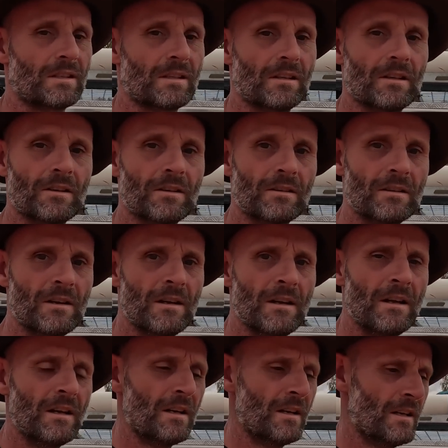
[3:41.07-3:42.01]
don't
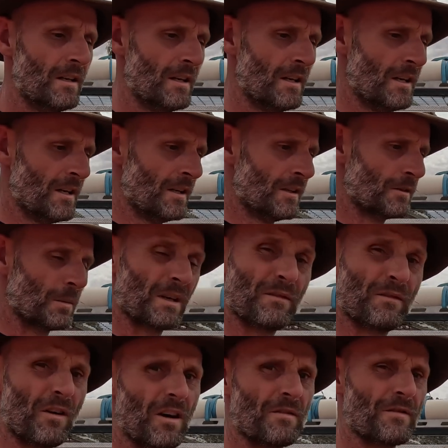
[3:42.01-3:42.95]
know,
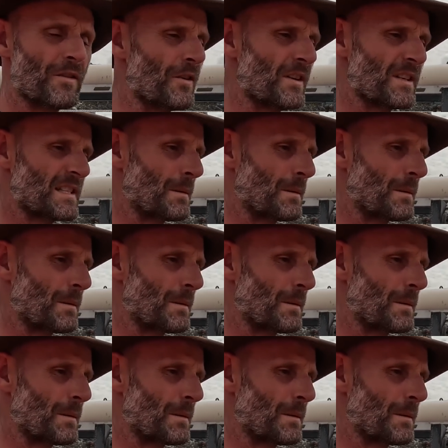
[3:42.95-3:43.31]
25, 30,